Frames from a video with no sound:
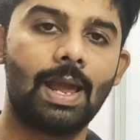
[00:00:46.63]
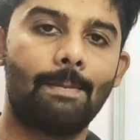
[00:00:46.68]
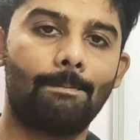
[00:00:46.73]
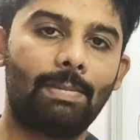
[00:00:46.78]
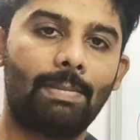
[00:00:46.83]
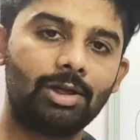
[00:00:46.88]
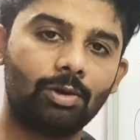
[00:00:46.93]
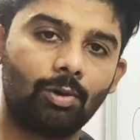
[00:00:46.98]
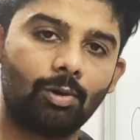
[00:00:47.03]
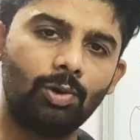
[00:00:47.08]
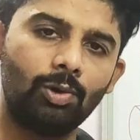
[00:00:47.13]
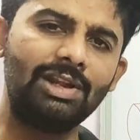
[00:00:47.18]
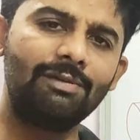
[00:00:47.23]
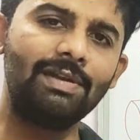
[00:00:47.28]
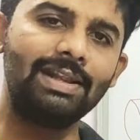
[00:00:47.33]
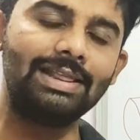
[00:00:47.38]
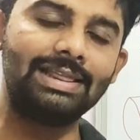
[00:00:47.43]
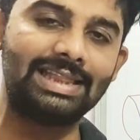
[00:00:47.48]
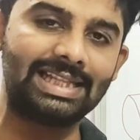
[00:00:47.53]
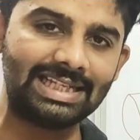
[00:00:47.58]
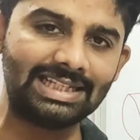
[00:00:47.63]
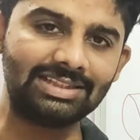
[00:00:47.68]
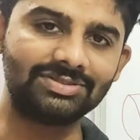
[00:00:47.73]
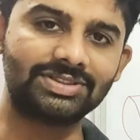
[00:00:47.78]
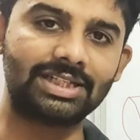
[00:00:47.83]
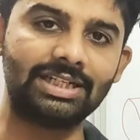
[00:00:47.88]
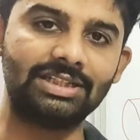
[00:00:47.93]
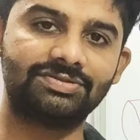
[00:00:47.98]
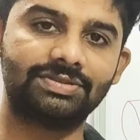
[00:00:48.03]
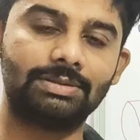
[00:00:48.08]
But only with these
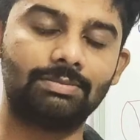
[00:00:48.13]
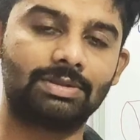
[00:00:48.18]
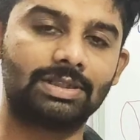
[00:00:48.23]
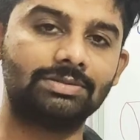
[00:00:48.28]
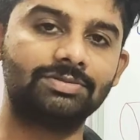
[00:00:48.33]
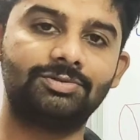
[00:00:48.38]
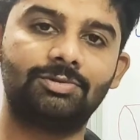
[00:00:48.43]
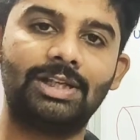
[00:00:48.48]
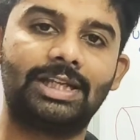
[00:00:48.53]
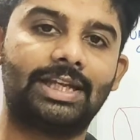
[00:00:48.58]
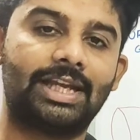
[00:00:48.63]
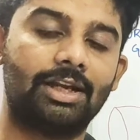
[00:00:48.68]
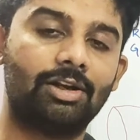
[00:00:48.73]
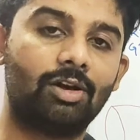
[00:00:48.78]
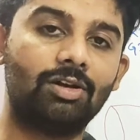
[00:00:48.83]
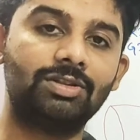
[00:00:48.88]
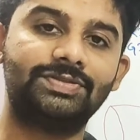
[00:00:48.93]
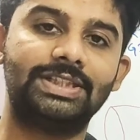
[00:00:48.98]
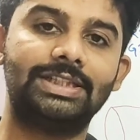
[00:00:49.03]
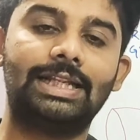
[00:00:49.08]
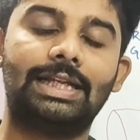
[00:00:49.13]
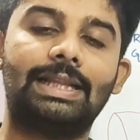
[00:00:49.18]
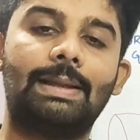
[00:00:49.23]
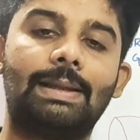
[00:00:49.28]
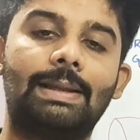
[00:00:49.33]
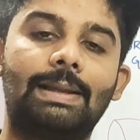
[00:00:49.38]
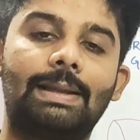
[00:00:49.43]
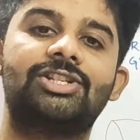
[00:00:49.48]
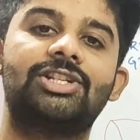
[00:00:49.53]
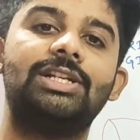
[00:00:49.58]
three symptoms we cannot say that the
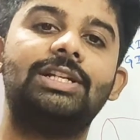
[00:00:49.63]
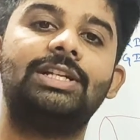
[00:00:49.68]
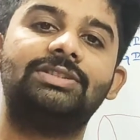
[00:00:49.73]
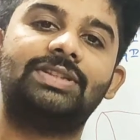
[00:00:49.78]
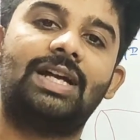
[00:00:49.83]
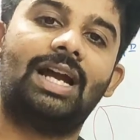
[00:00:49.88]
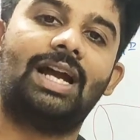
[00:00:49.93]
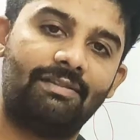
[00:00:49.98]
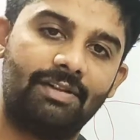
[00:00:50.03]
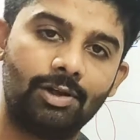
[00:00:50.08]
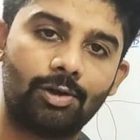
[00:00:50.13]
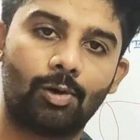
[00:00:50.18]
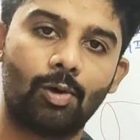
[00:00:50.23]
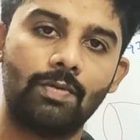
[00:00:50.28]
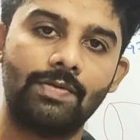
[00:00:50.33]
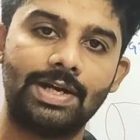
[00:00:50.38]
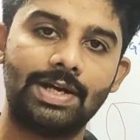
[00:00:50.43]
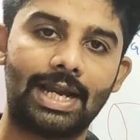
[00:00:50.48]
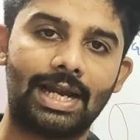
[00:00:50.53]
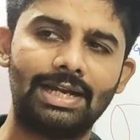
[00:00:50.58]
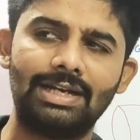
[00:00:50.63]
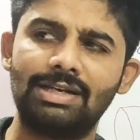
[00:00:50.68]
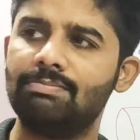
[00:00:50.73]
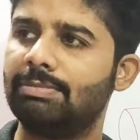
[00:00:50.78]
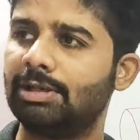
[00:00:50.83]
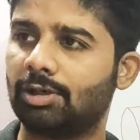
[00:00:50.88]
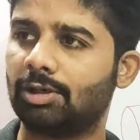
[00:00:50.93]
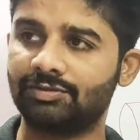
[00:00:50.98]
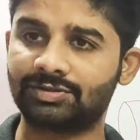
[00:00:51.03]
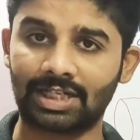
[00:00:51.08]
patient is having COVID-19,
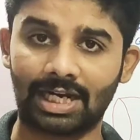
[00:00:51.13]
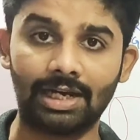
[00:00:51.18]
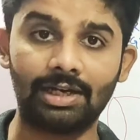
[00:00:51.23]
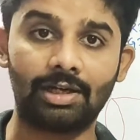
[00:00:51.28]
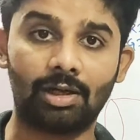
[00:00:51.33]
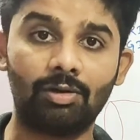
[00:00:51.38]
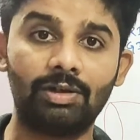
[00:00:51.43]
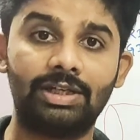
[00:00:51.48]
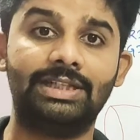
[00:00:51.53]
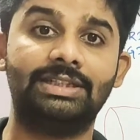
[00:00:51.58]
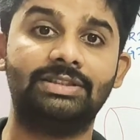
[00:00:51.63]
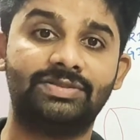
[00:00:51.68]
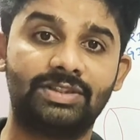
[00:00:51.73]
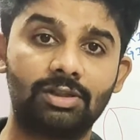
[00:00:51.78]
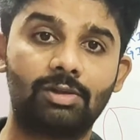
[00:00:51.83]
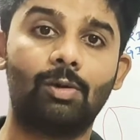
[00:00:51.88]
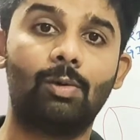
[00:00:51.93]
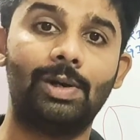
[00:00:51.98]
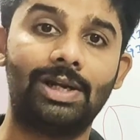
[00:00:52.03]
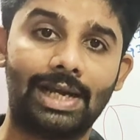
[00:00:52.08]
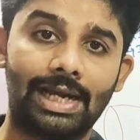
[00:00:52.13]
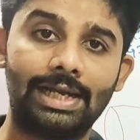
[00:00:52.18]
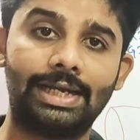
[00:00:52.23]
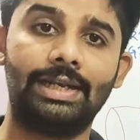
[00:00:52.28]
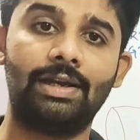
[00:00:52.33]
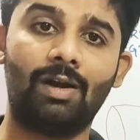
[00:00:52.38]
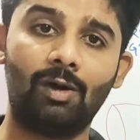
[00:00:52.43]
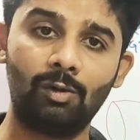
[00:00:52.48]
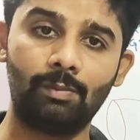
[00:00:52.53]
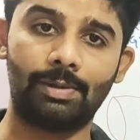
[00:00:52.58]
because right now it is the COVID-19
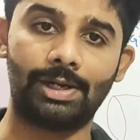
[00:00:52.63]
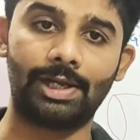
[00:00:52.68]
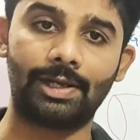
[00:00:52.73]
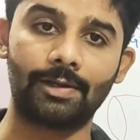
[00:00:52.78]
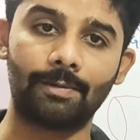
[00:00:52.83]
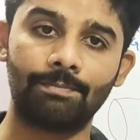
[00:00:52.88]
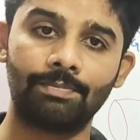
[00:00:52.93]
outbreak.